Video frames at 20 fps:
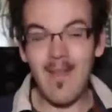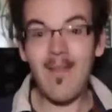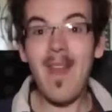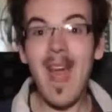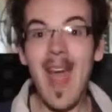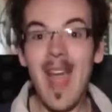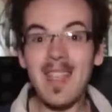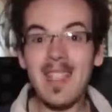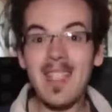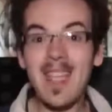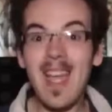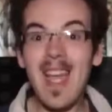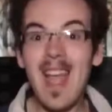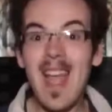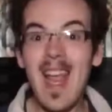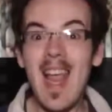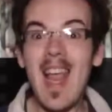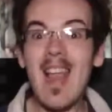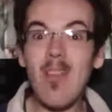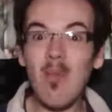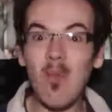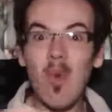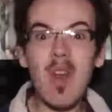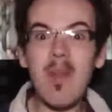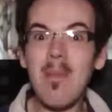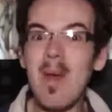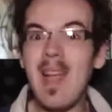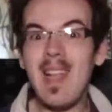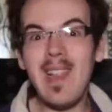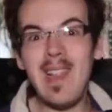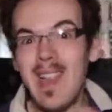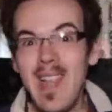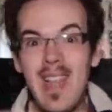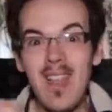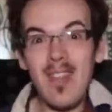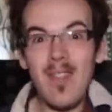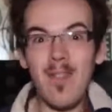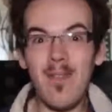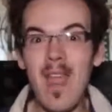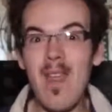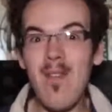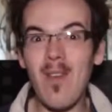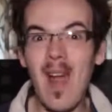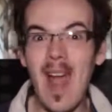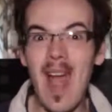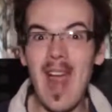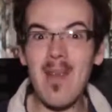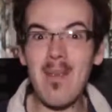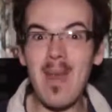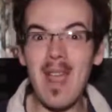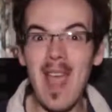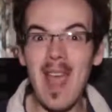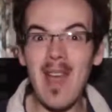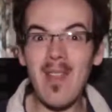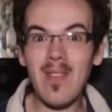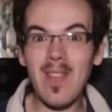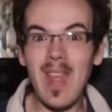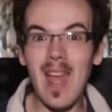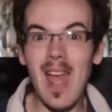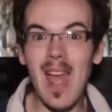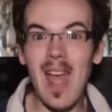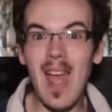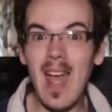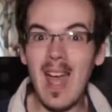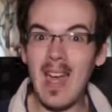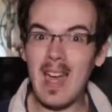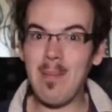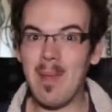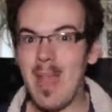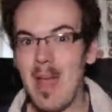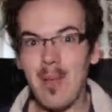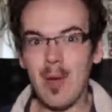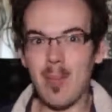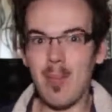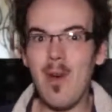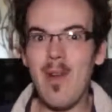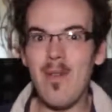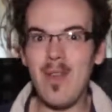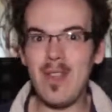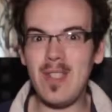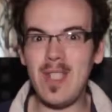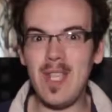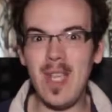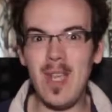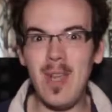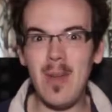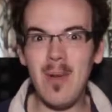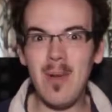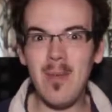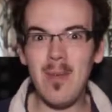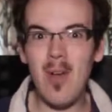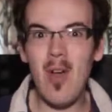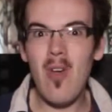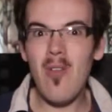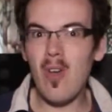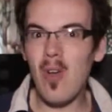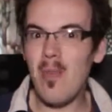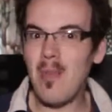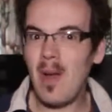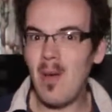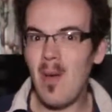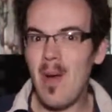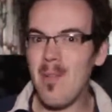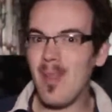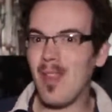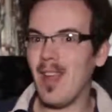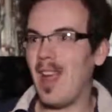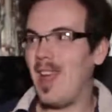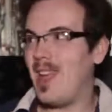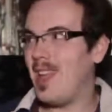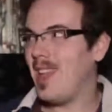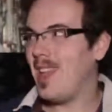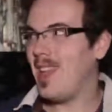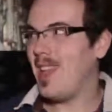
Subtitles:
In fact, it's one of my least favourite anime out there, and I'll be able to prove it to you over on my website.